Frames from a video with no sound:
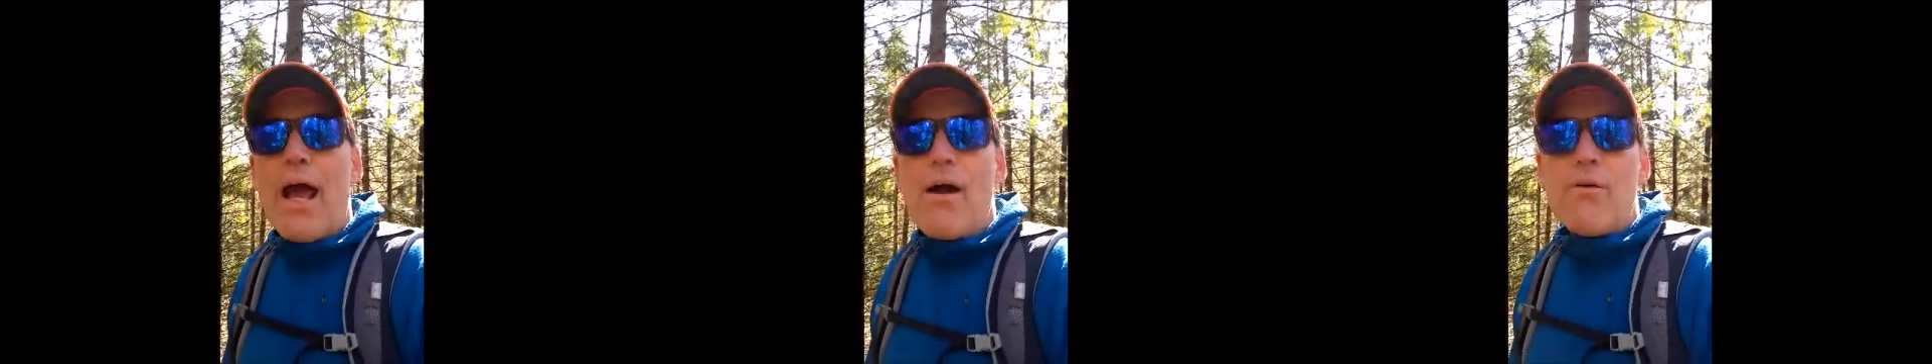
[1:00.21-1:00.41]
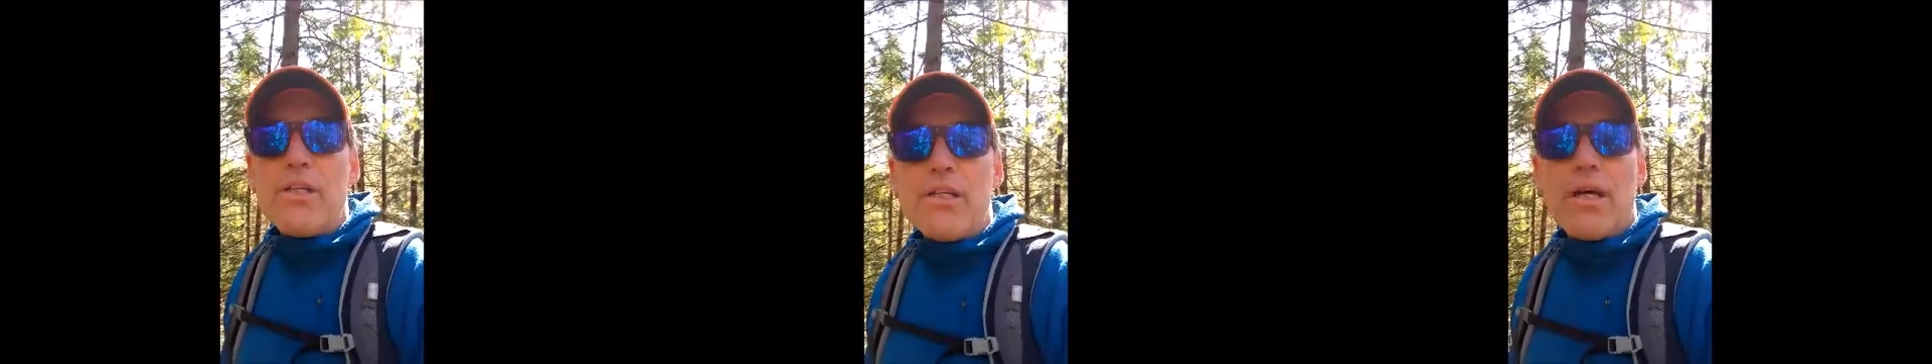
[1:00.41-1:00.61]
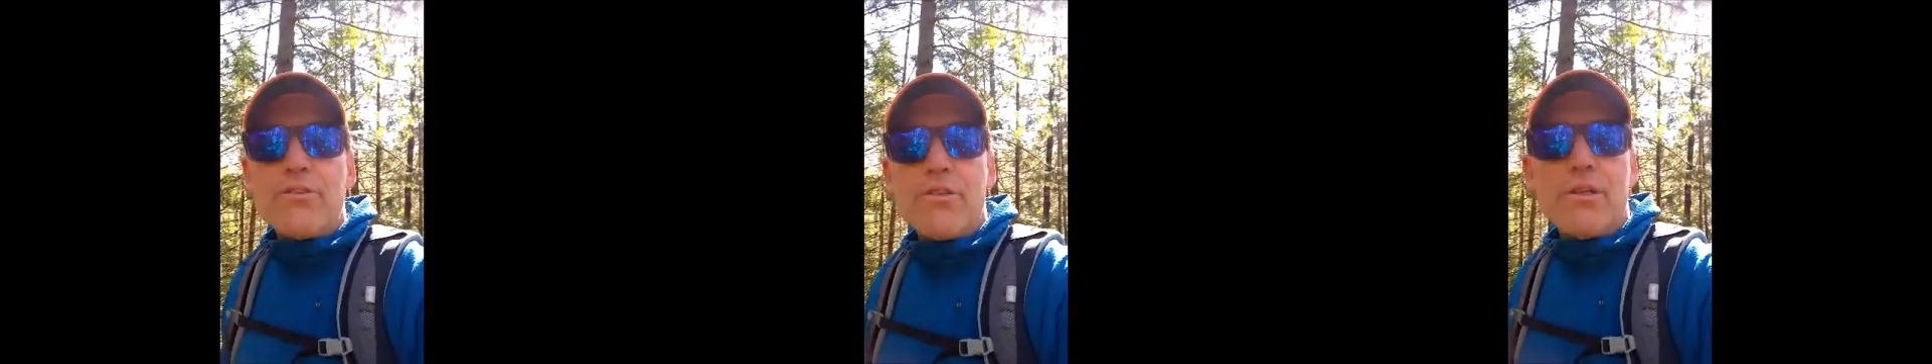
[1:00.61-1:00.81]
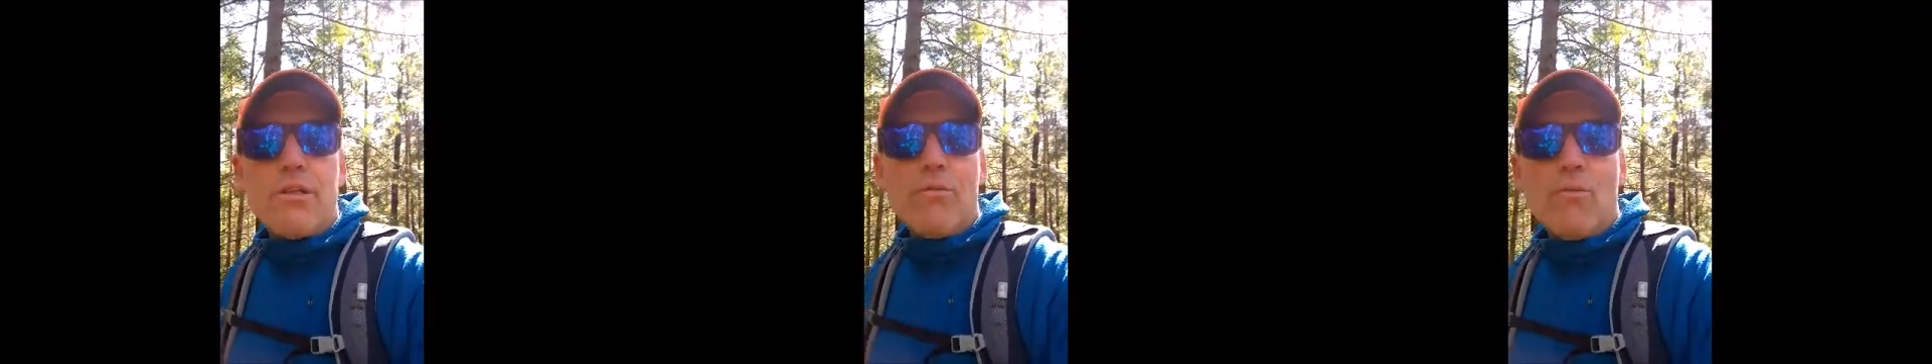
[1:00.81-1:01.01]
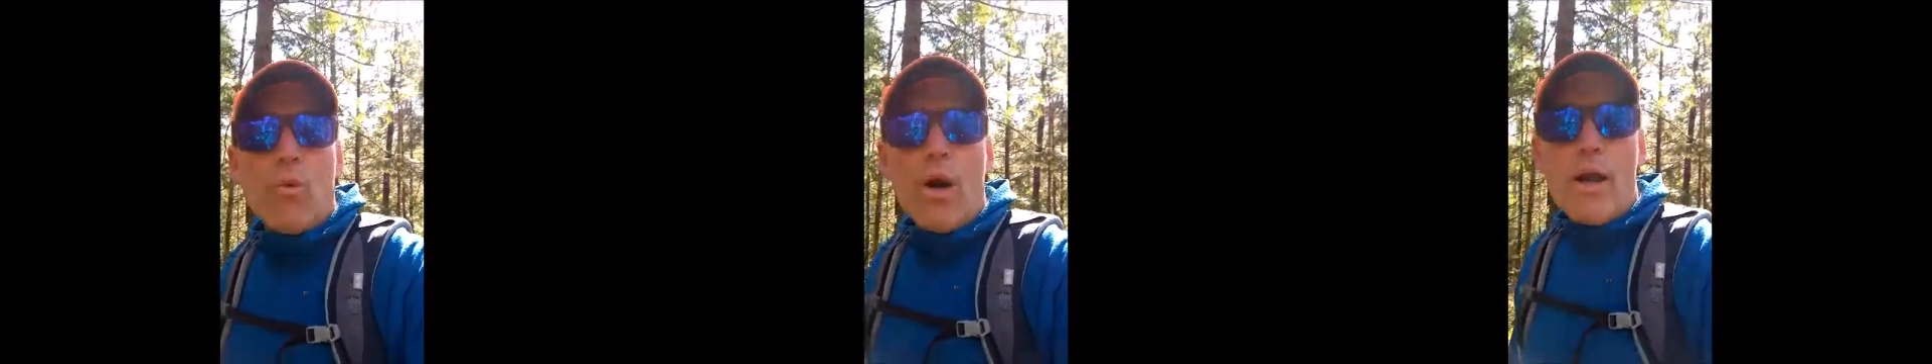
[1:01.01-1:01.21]
how he does
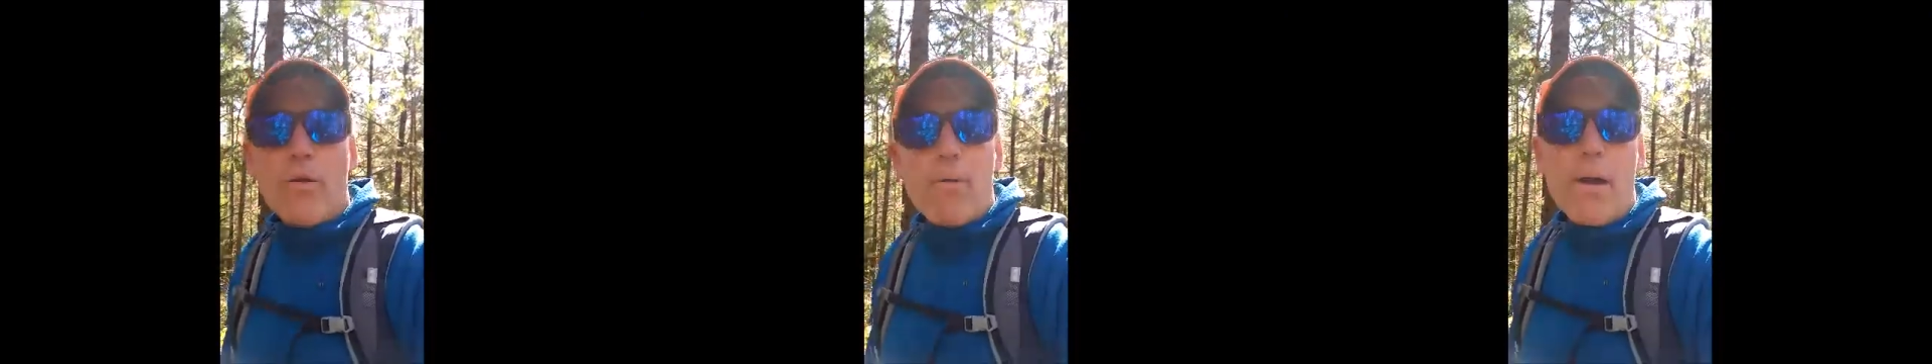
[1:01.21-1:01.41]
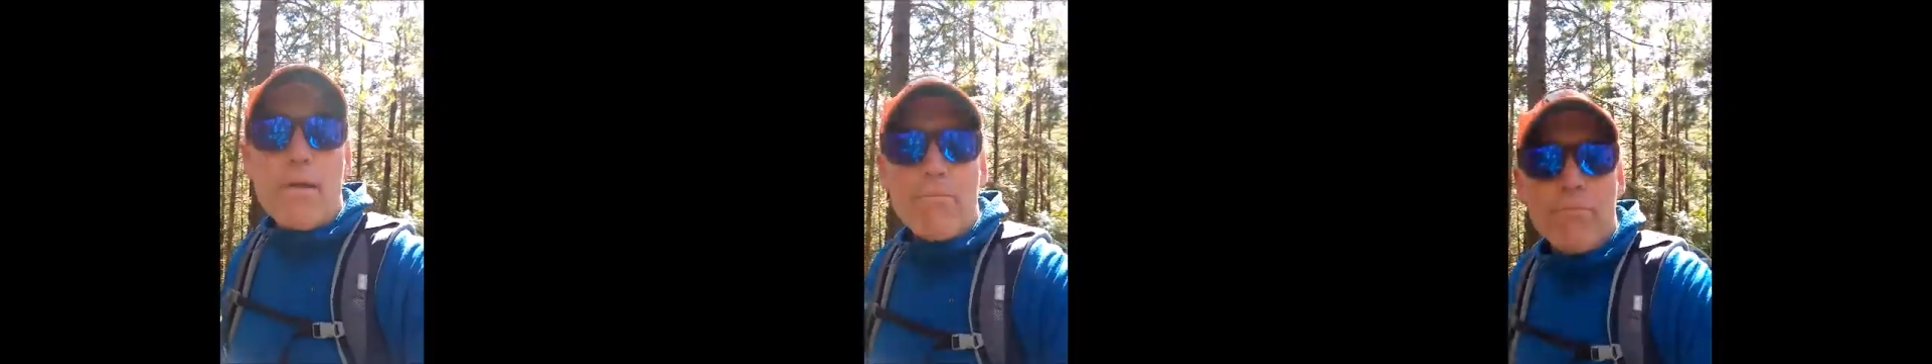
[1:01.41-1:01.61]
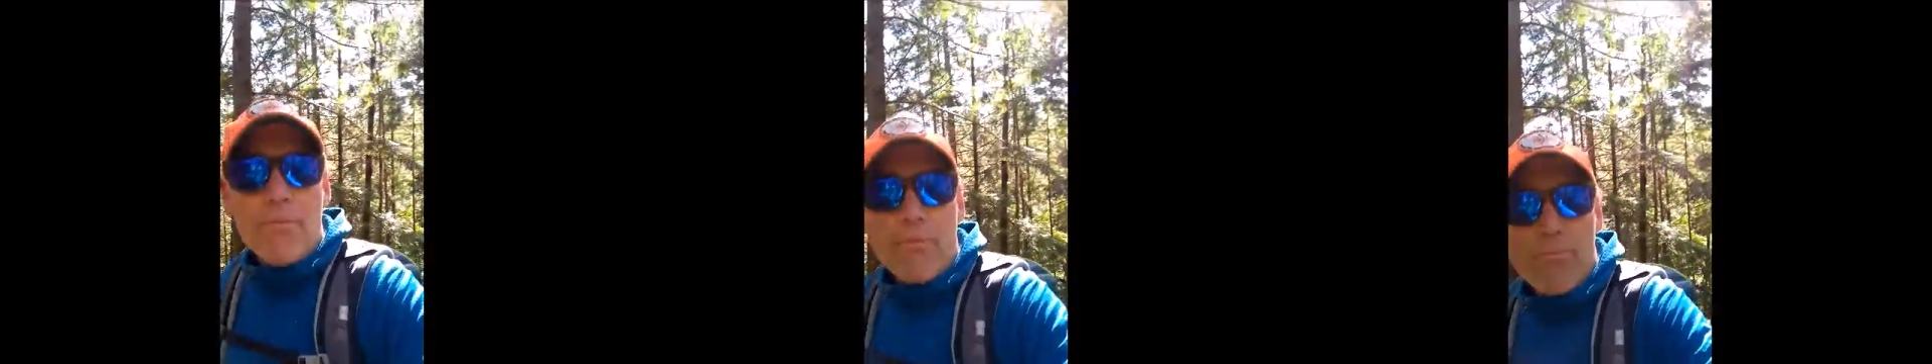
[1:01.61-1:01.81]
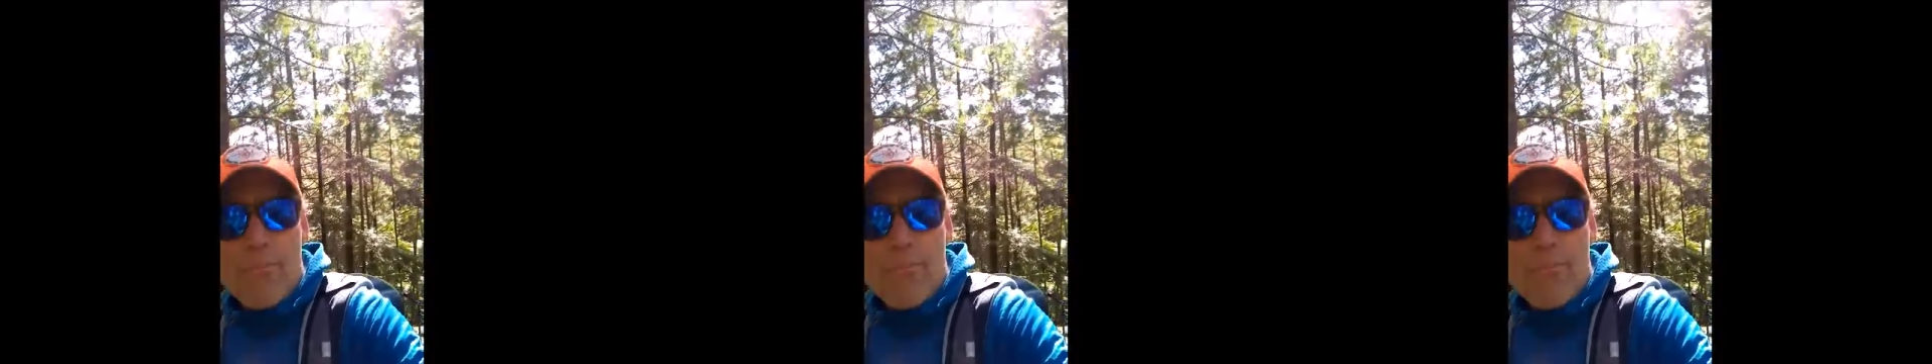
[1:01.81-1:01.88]
it, and why or why